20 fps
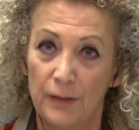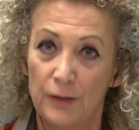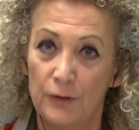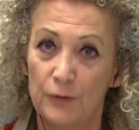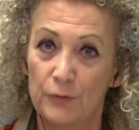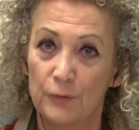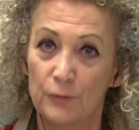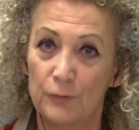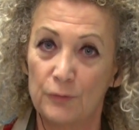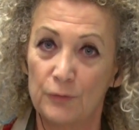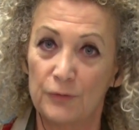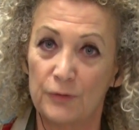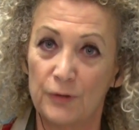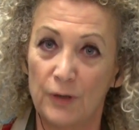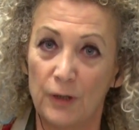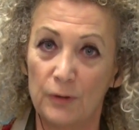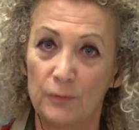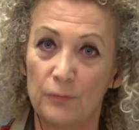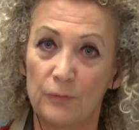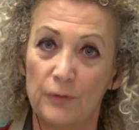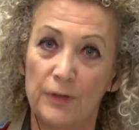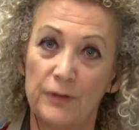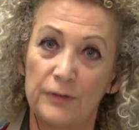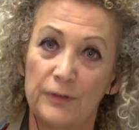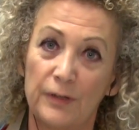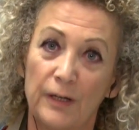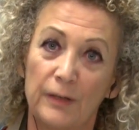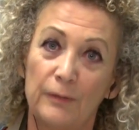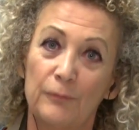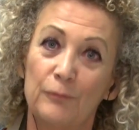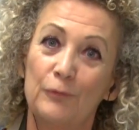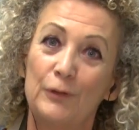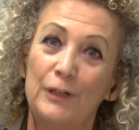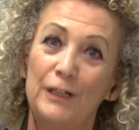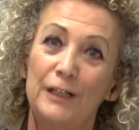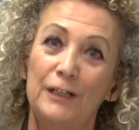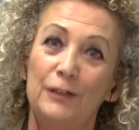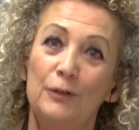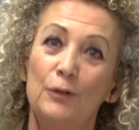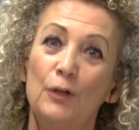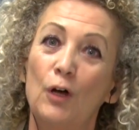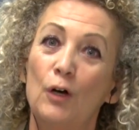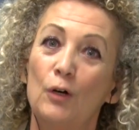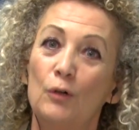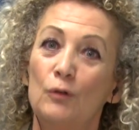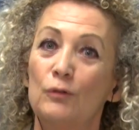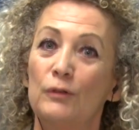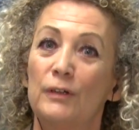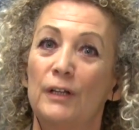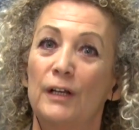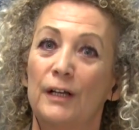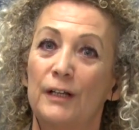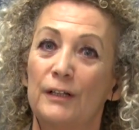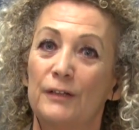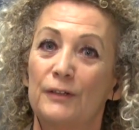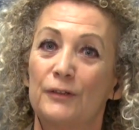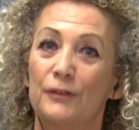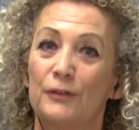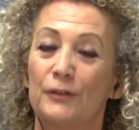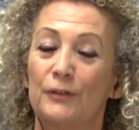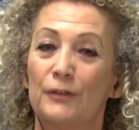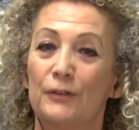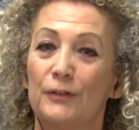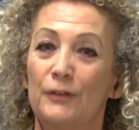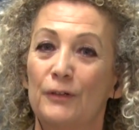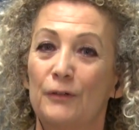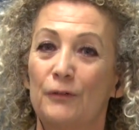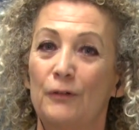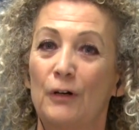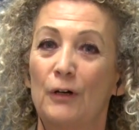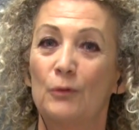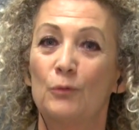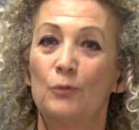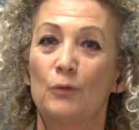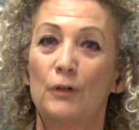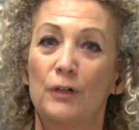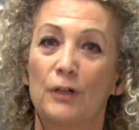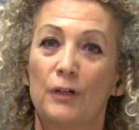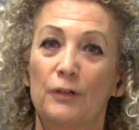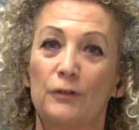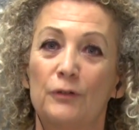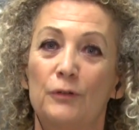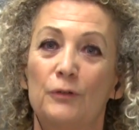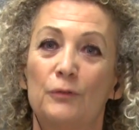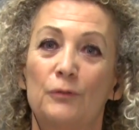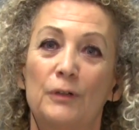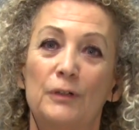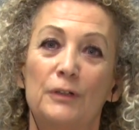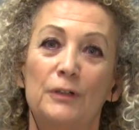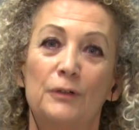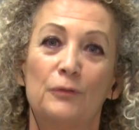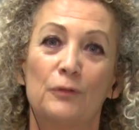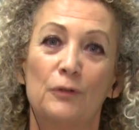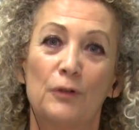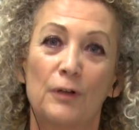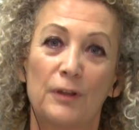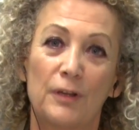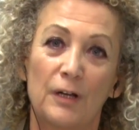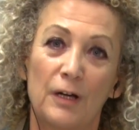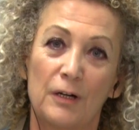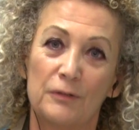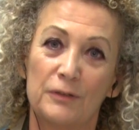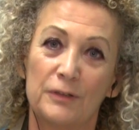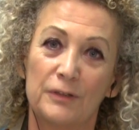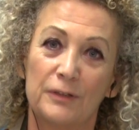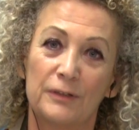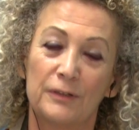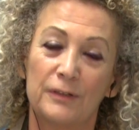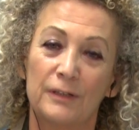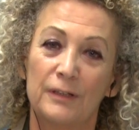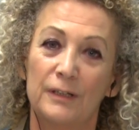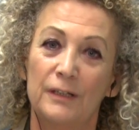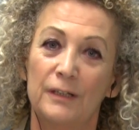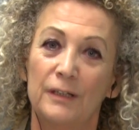So to start with, we know that around 124,000